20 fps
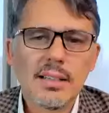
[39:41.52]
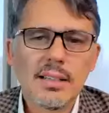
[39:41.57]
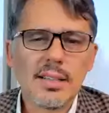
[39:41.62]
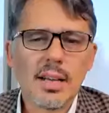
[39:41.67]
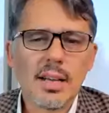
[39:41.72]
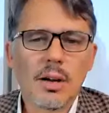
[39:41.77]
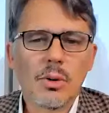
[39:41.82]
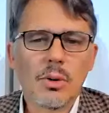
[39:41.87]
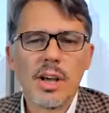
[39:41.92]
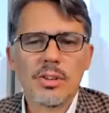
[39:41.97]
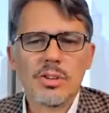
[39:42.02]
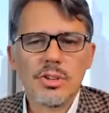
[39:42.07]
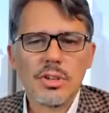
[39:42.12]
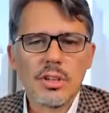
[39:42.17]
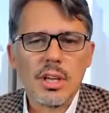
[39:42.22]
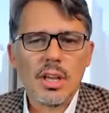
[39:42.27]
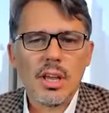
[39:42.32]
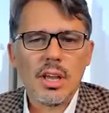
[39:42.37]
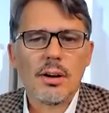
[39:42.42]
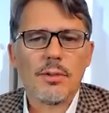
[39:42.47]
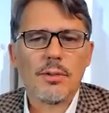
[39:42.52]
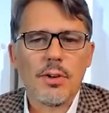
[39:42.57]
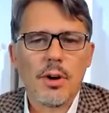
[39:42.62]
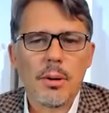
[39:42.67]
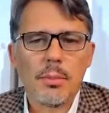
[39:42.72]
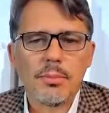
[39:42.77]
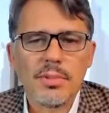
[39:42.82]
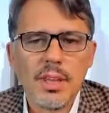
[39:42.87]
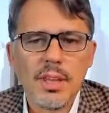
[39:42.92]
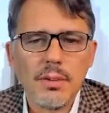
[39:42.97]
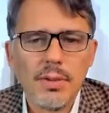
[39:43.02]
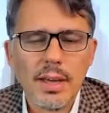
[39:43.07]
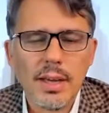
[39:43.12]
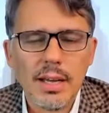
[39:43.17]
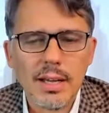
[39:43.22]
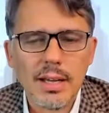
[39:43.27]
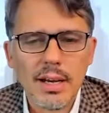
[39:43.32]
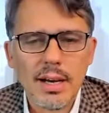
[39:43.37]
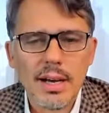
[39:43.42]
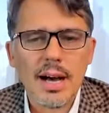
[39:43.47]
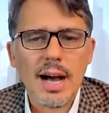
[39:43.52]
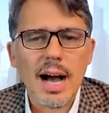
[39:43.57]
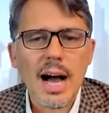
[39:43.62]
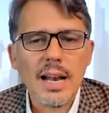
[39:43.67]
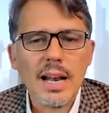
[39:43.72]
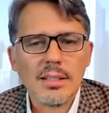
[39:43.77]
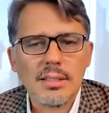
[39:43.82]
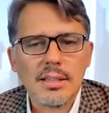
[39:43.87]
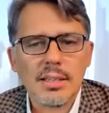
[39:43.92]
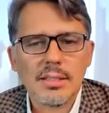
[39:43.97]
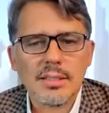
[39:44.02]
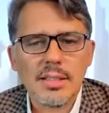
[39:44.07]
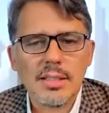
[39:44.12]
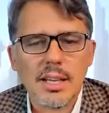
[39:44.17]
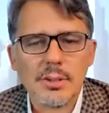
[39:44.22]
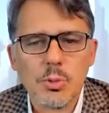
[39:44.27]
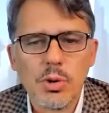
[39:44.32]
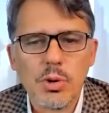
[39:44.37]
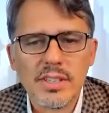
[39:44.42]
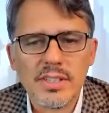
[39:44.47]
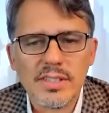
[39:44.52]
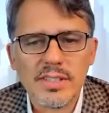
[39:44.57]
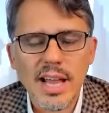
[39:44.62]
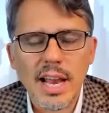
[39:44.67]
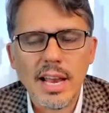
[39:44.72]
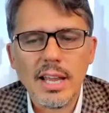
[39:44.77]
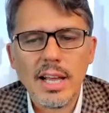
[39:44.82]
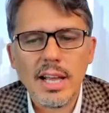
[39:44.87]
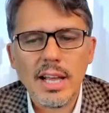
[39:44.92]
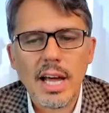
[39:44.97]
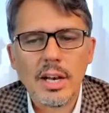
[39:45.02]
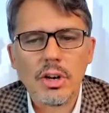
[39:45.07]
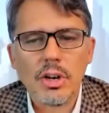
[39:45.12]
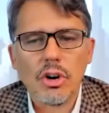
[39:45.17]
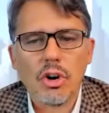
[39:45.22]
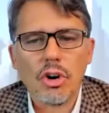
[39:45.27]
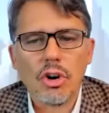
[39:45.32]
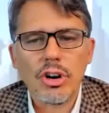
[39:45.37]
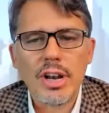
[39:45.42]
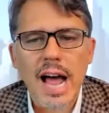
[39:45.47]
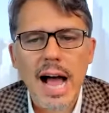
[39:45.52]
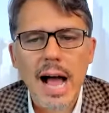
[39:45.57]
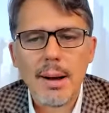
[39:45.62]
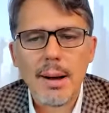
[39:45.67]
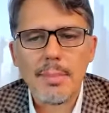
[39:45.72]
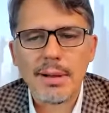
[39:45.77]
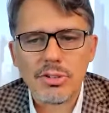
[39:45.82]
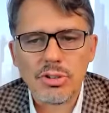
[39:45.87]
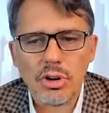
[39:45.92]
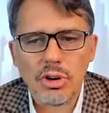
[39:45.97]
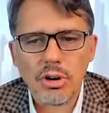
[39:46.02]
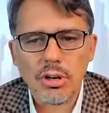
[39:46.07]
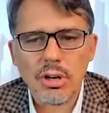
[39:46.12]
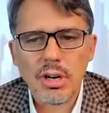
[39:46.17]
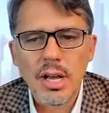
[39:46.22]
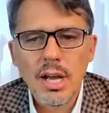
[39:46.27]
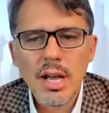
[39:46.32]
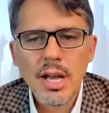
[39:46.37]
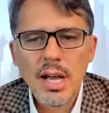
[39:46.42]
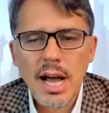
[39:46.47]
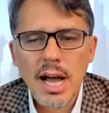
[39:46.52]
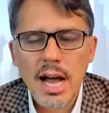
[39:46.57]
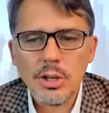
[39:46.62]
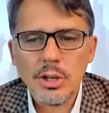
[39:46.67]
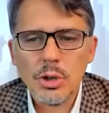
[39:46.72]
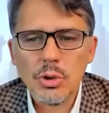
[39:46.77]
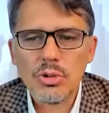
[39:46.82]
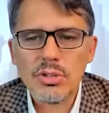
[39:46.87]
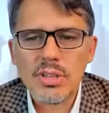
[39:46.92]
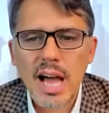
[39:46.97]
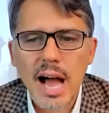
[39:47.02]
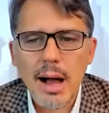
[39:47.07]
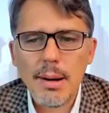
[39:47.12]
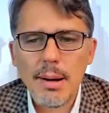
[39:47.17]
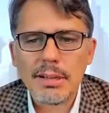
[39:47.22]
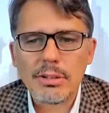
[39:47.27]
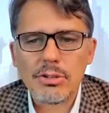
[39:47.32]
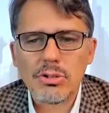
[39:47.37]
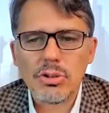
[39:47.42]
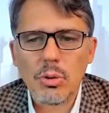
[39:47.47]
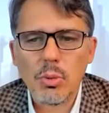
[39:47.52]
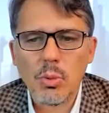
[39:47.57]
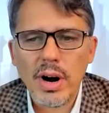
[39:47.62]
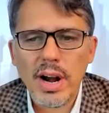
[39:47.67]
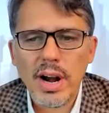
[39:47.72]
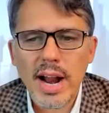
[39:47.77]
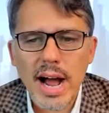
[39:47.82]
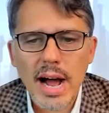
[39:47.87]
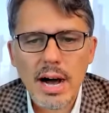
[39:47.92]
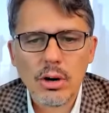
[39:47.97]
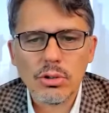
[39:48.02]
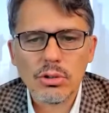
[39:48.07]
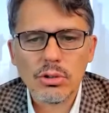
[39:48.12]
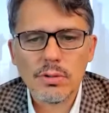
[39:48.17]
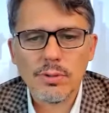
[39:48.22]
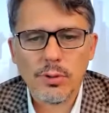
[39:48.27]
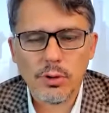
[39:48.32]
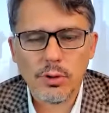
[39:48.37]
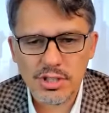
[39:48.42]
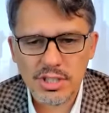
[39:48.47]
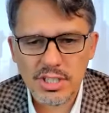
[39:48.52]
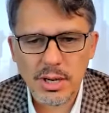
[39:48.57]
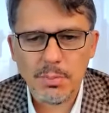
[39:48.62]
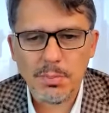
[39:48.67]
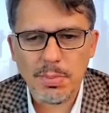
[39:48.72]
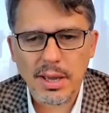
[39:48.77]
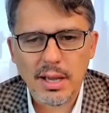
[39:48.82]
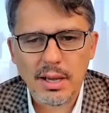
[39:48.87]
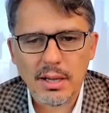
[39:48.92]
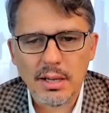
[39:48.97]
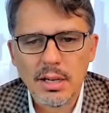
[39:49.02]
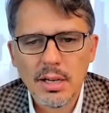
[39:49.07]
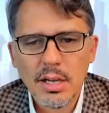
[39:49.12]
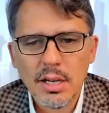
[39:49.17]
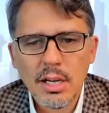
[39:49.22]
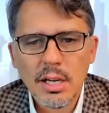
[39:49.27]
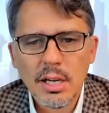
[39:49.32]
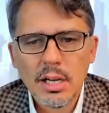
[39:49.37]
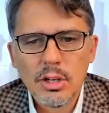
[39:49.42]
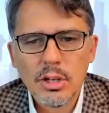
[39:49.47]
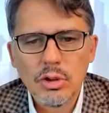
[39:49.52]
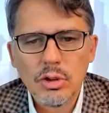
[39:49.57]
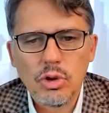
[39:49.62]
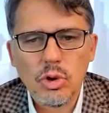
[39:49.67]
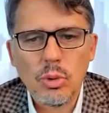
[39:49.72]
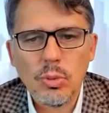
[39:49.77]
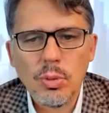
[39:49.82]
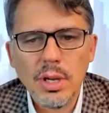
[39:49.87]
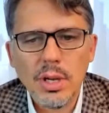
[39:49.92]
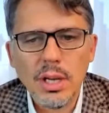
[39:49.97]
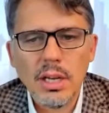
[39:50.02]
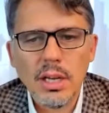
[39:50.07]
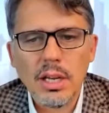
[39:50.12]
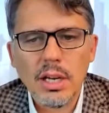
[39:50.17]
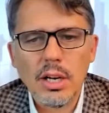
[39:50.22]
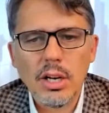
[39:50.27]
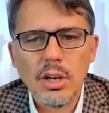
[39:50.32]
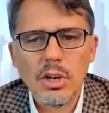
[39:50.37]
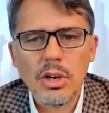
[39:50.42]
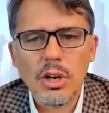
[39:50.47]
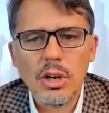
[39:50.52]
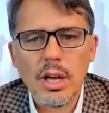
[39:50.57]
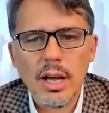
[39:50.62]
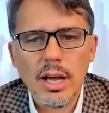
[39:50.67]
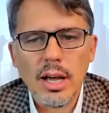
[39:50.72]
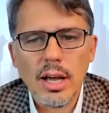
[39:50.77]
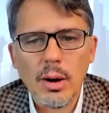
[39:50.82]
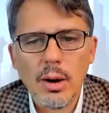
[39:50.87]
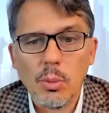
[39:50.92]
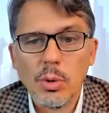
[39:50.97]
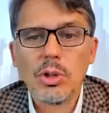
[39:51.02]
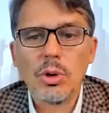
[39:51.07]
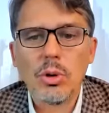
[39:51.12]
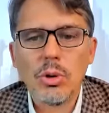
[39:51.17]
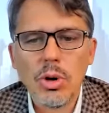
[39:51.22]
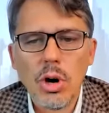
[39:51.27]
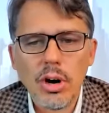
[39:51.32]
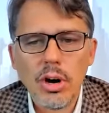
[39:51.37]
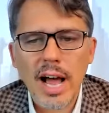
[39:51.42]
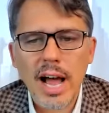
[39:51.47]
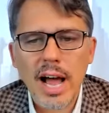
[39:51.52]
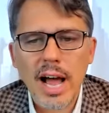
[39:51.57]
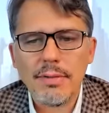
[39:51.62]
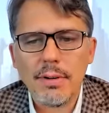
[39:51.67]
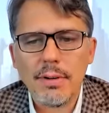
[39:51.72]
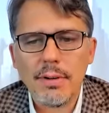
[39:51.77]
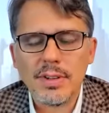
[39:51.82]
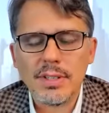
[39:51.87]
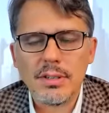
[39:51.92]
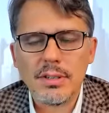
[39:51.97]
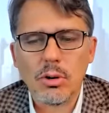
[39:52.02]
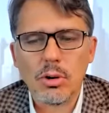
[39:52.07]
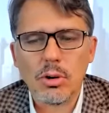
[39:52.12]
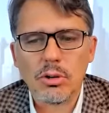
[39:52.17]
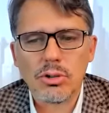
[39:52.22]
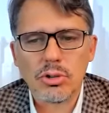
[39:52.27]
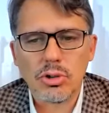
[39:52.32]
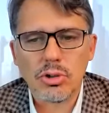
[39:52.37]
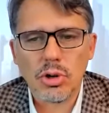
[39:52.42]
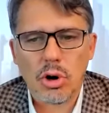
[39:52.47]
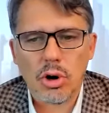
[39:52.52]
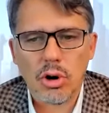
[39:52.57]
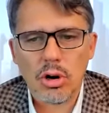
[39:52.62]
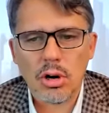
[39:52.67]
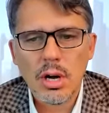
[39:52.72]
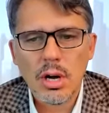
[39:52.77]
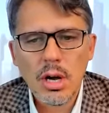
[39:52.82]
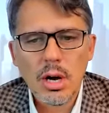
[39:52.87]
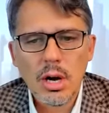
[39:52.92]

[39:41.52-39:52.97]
There's a question here from Divik. Alistair, it says, we're selling on Amazon and use Amazon warehouse for shipping. We do not have a physical store.